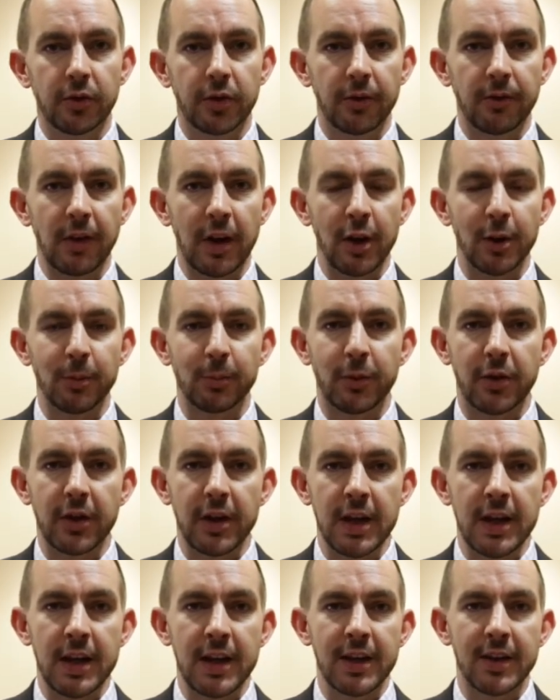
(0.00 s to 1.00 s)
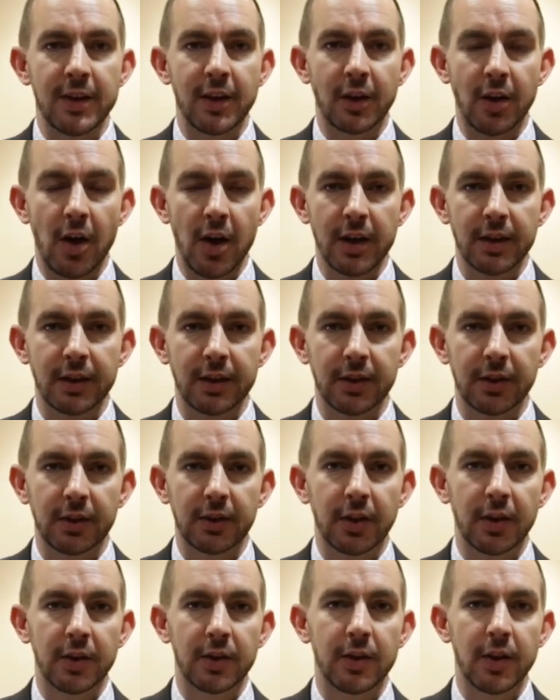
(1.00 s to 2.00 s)
develop the, the
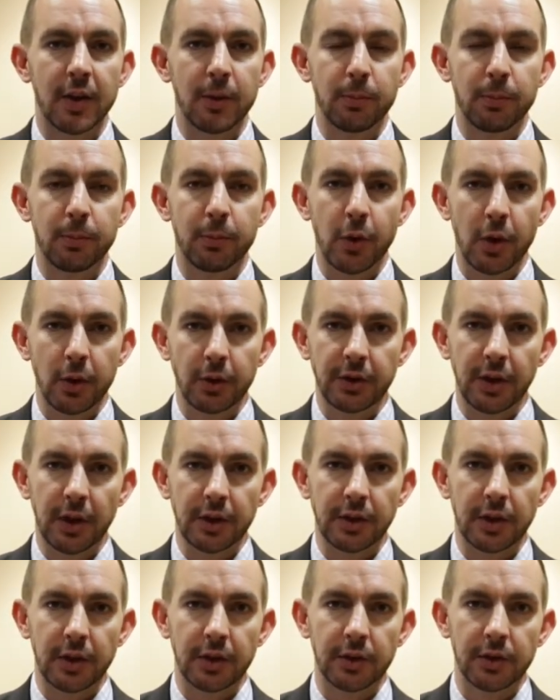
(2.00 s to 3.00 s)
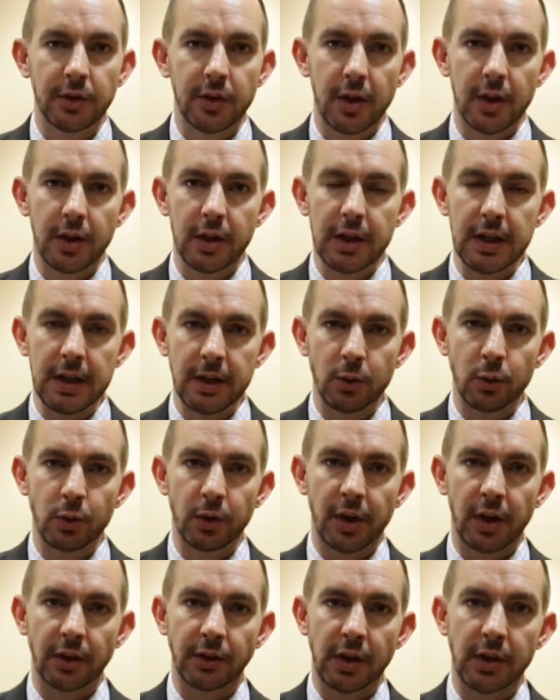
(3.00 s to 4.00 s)
guidance and the processes that lead
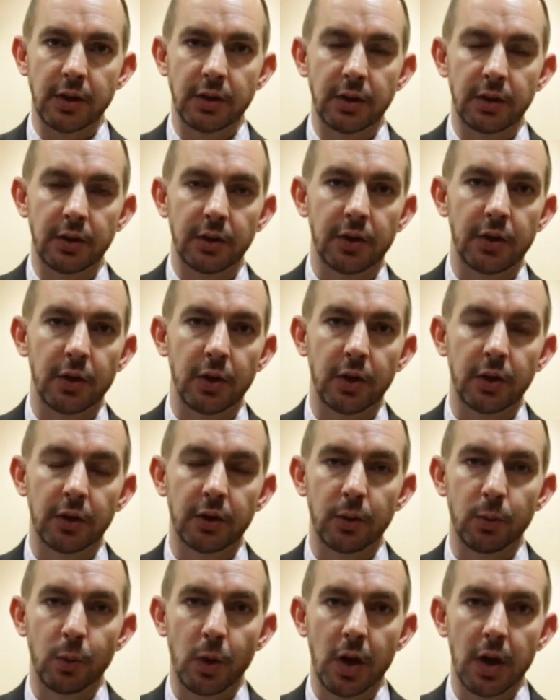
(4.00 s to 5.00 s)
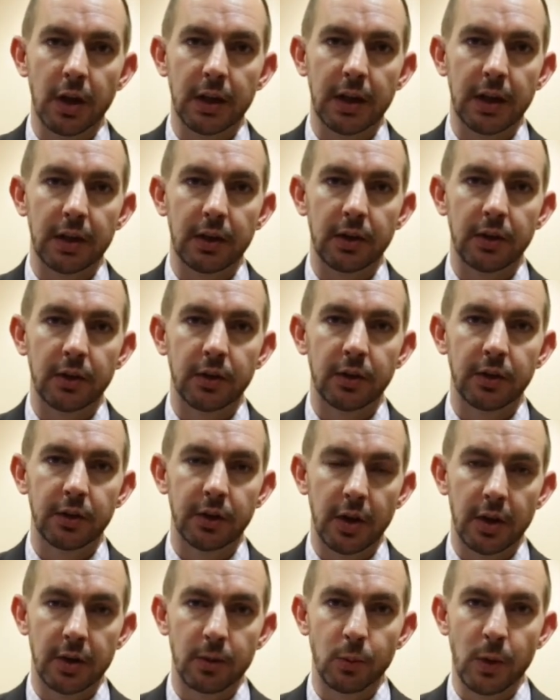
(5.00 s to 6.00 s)
organisations to, to work in
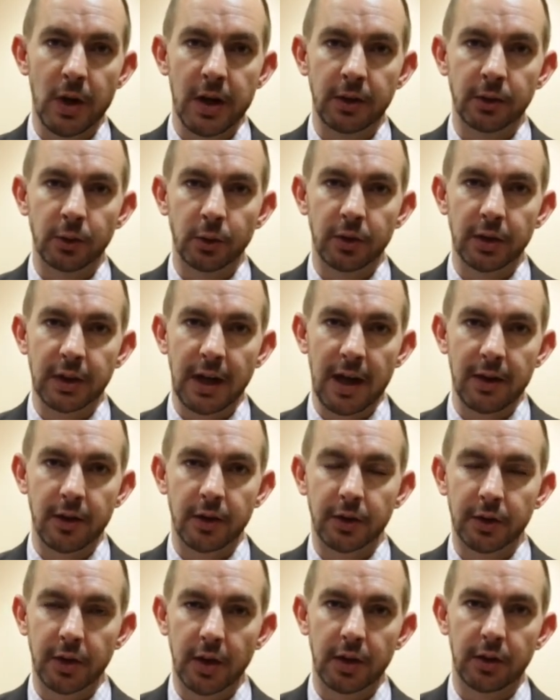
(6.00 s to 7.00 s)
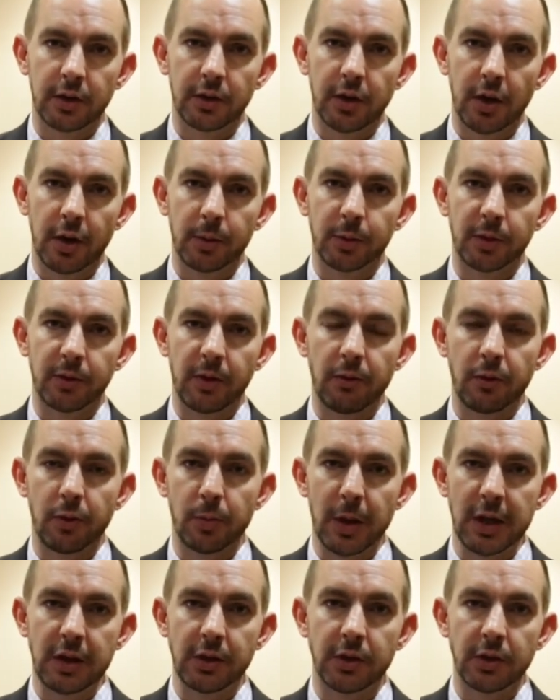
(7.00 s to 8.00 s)
certain ways or to gather certain types of
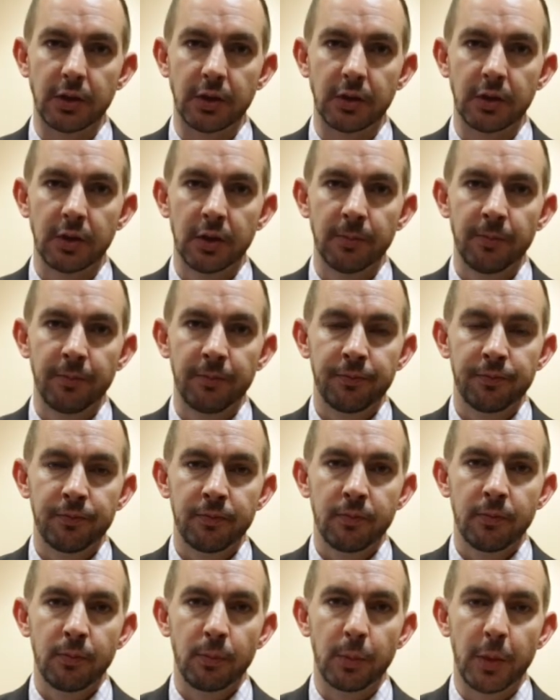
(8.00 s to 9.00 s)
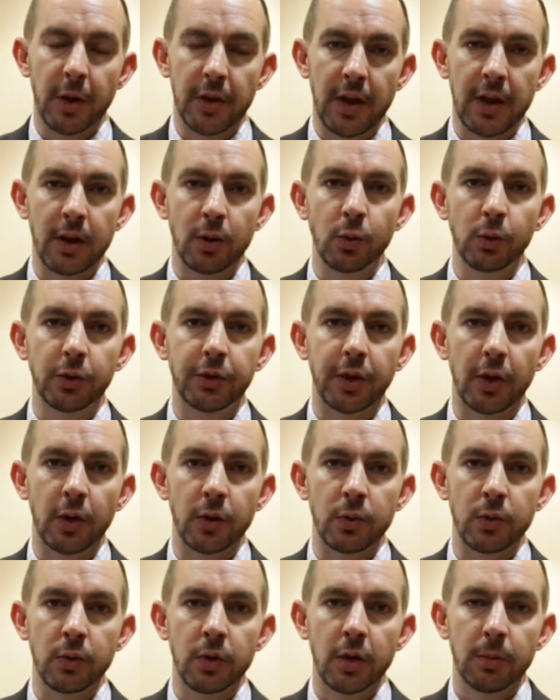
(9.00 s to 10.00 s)
information, but they
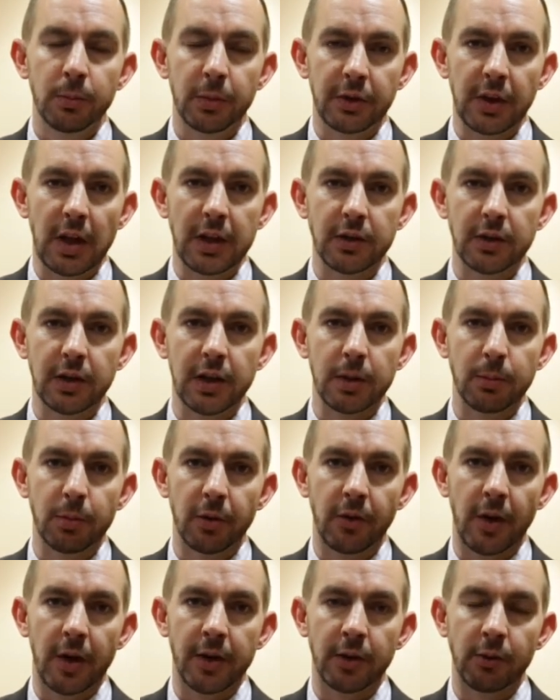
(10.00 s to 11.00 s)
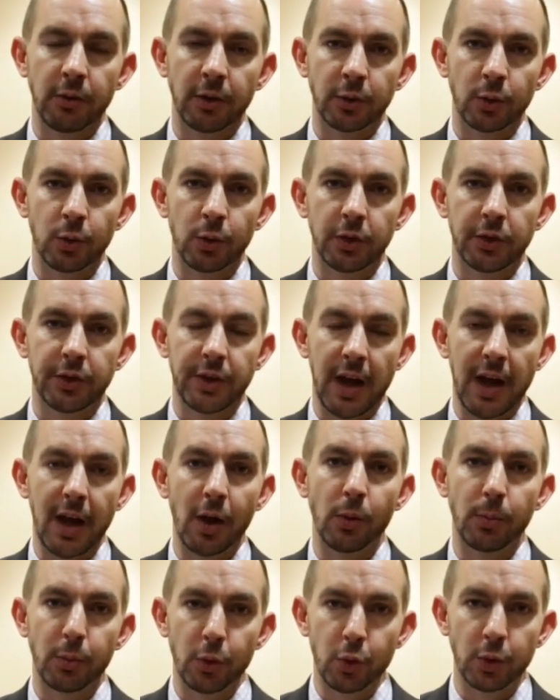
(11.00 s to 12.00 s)
also potentially provide the resource to
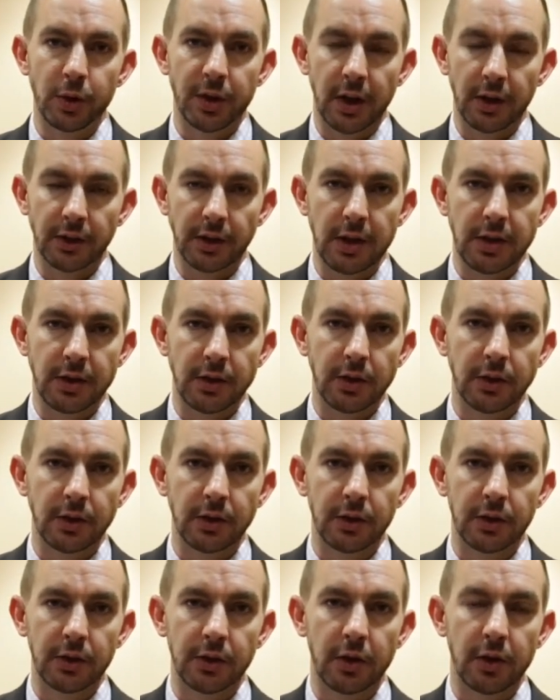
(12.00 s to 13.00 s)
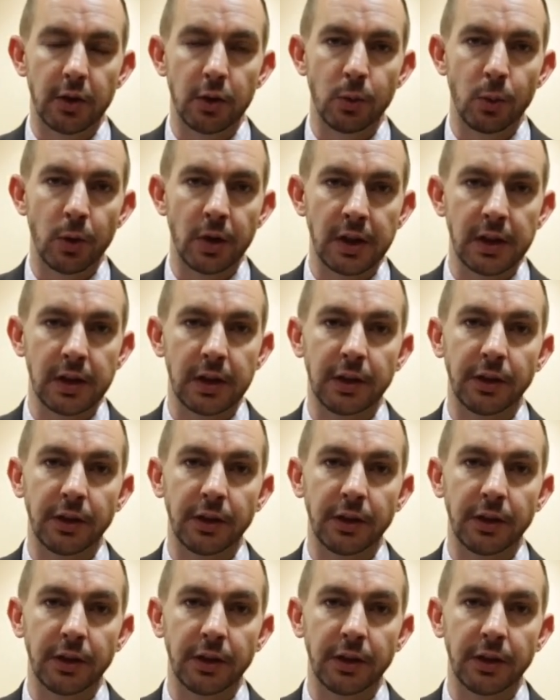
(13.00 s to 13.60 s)
help organisations to do what it